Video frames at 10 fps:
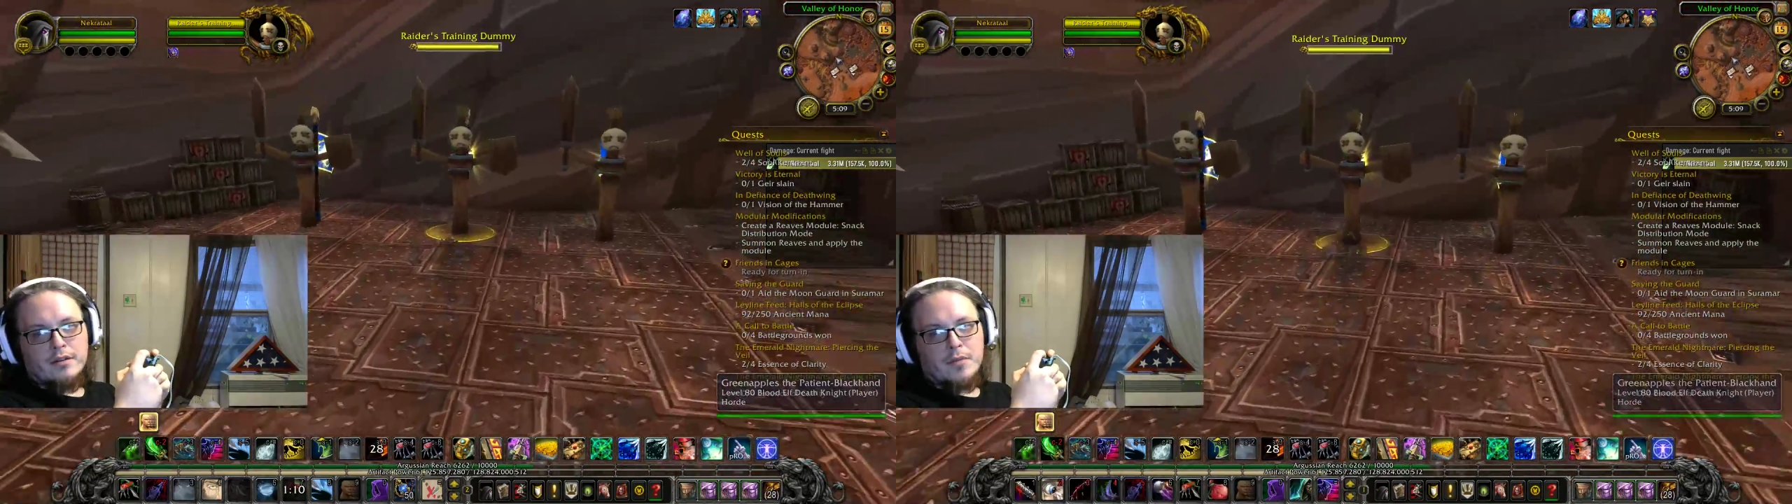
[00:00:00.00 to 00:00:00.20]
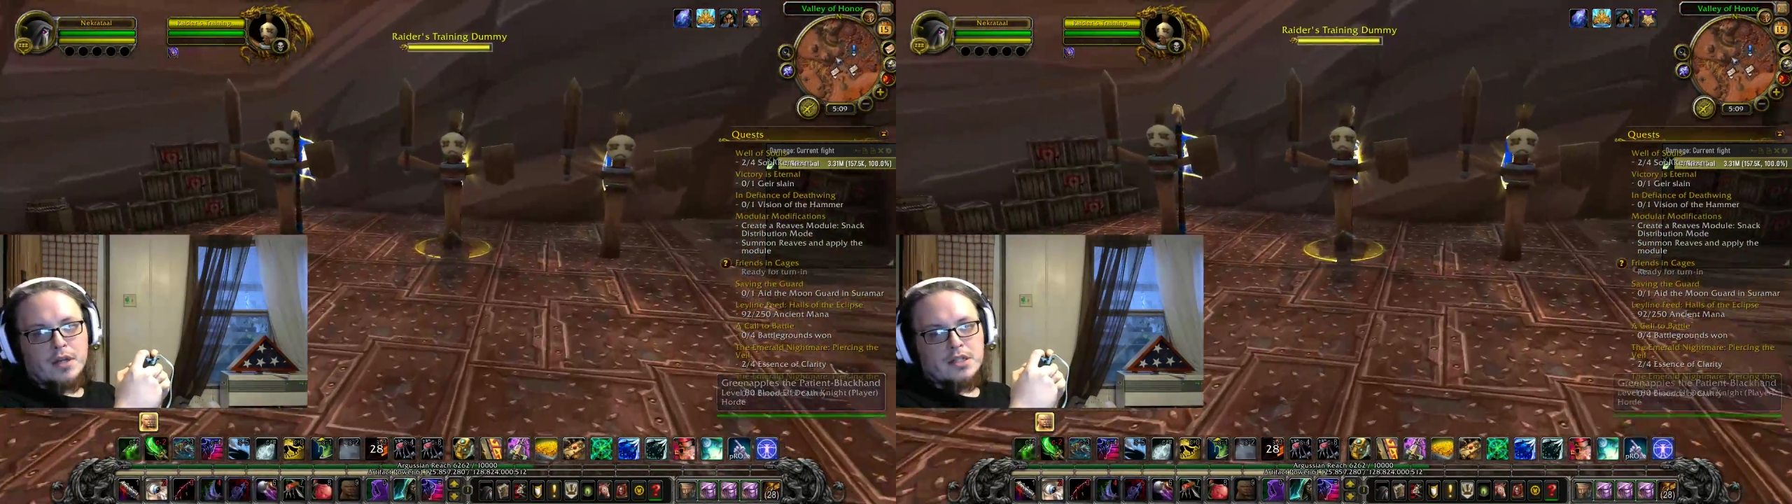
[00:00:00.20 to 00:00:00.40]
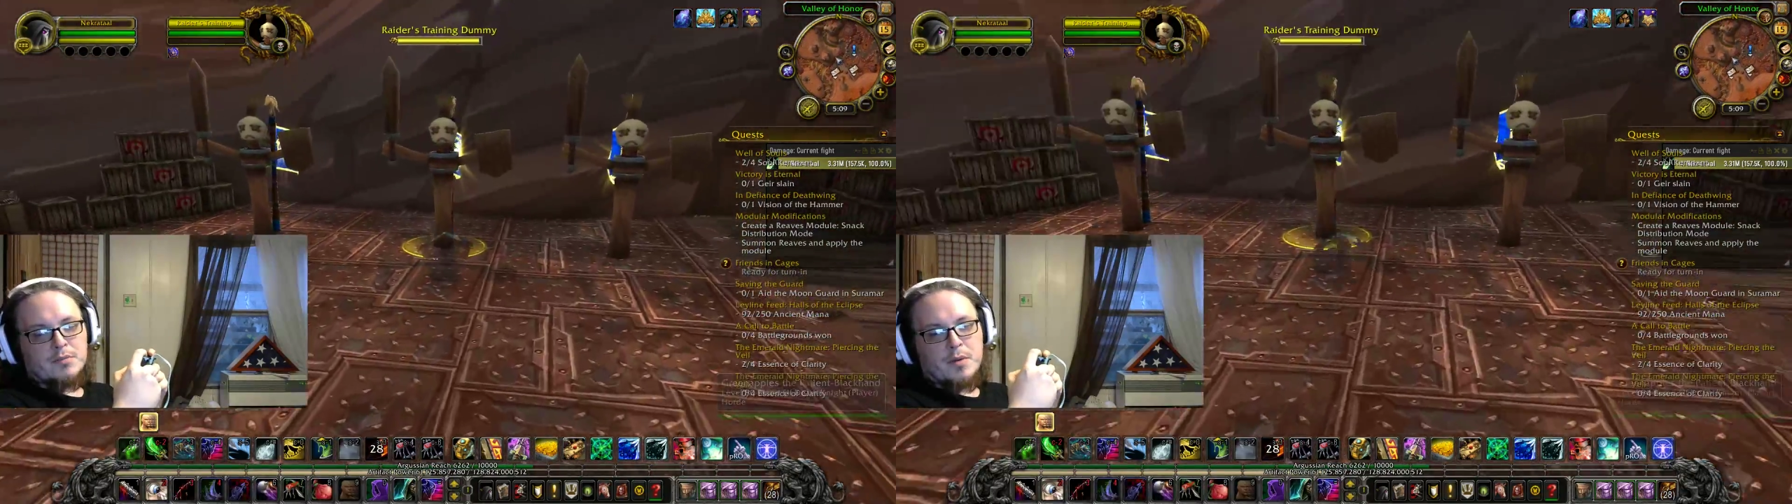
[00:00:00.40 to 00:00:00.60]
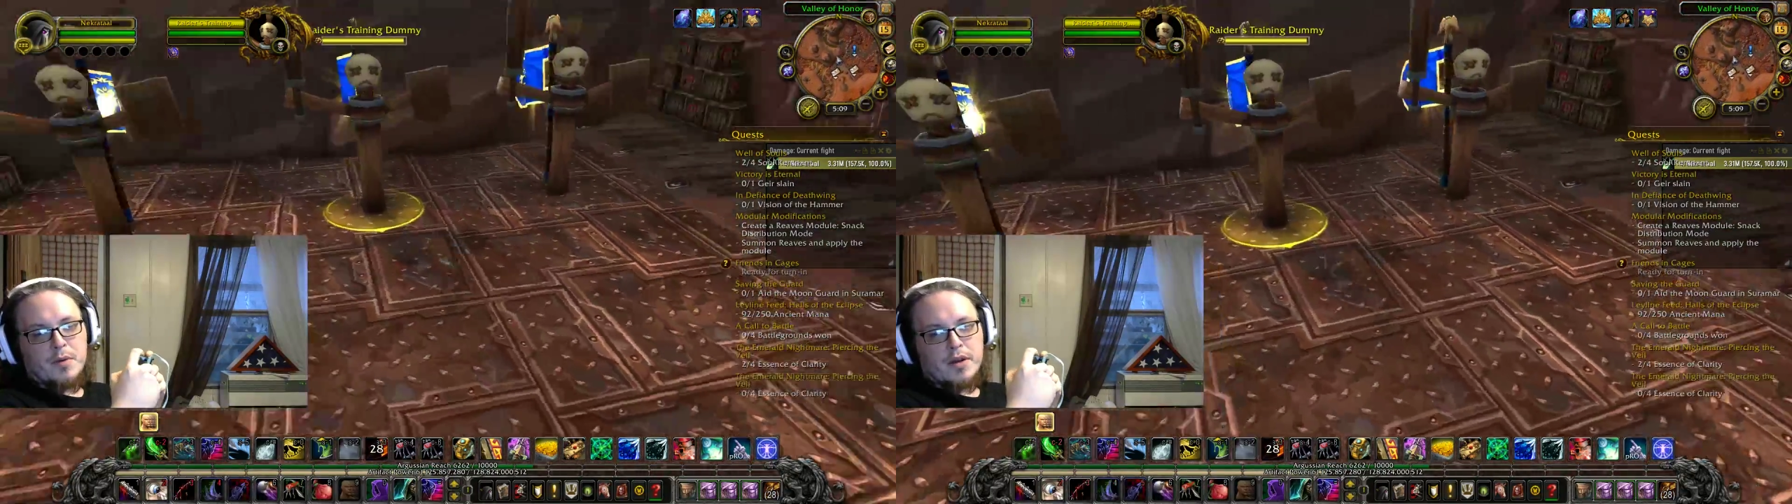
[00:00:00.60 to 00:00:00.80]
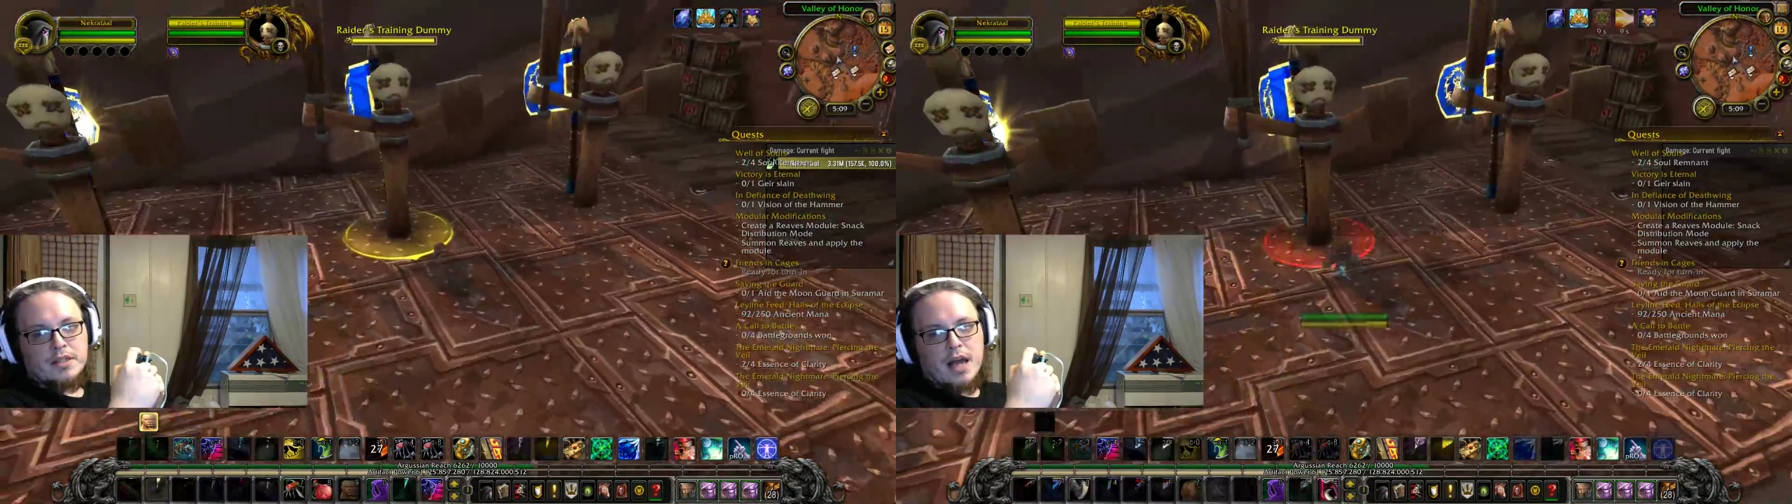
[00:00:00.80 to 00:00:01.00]
muscle
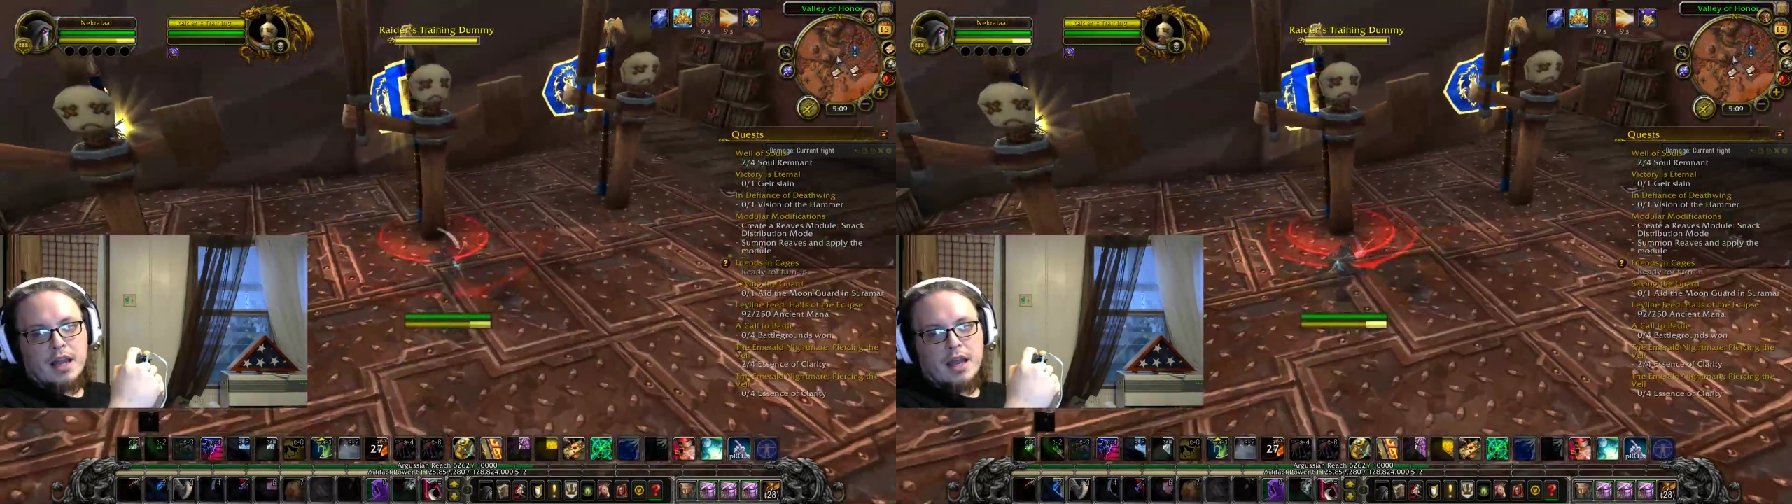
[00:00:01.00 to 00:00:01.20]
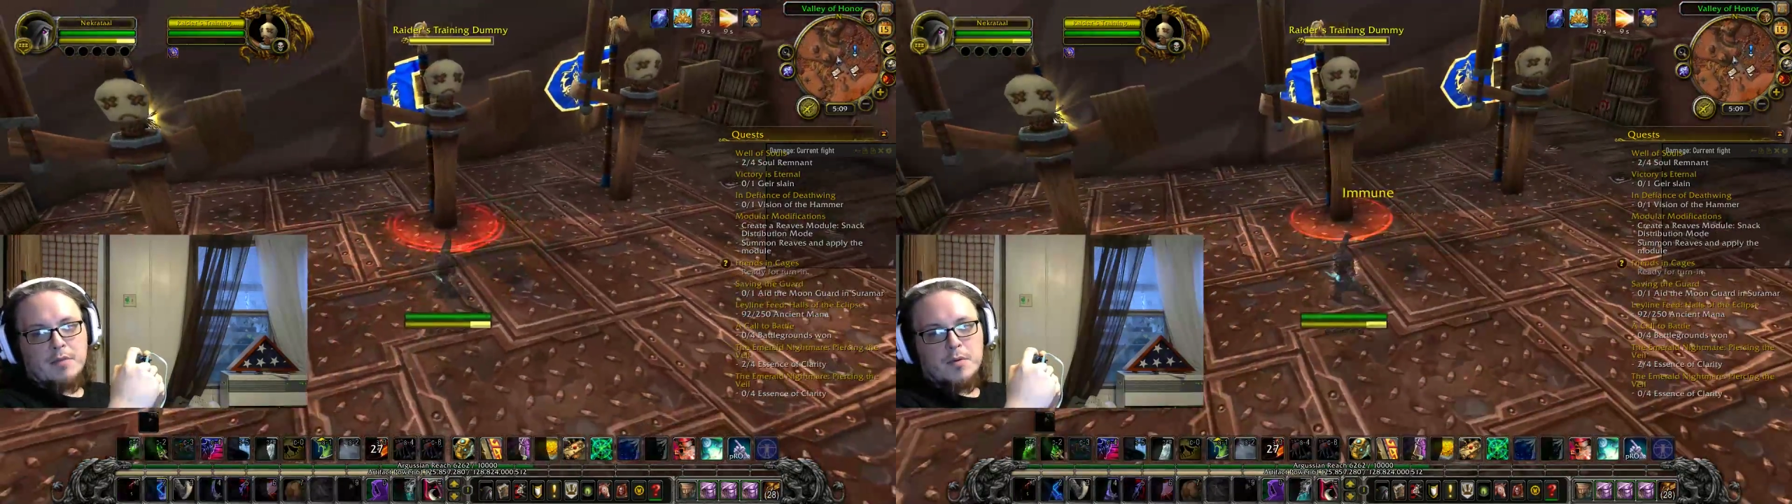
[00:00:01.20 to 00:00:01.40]
memory is not letting